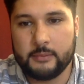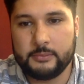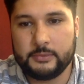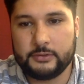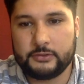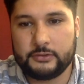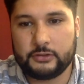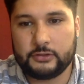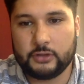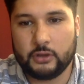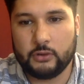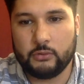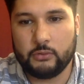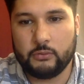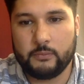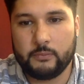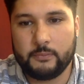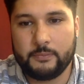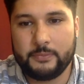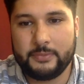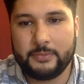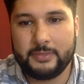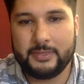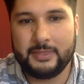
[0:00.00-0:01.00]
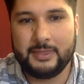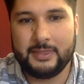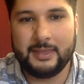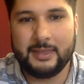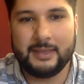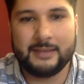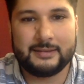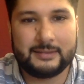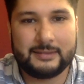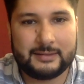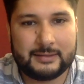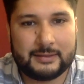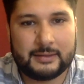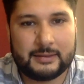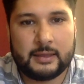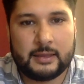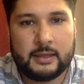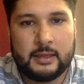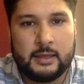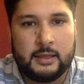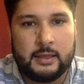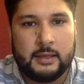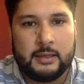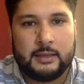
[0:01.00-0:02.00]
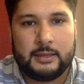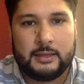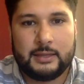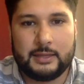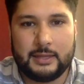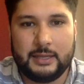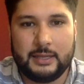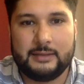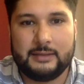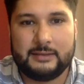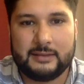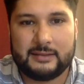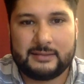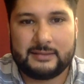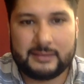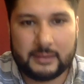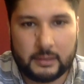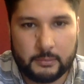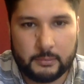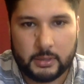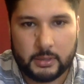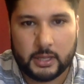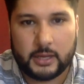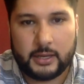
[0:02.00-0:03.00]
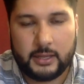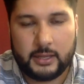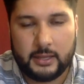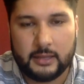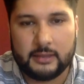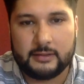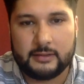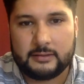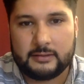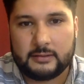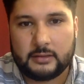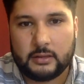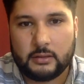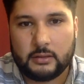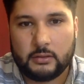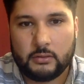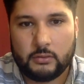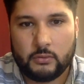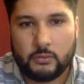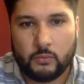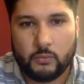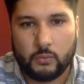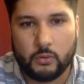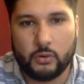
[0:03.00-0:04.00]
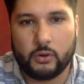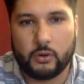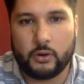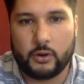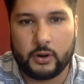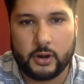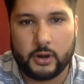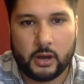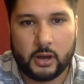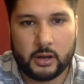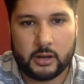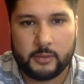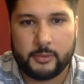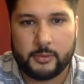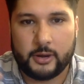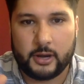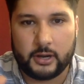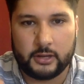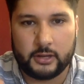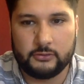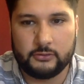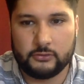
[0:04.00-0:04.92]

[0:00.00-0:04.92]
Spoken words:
So this leads us to the bloodiest war on American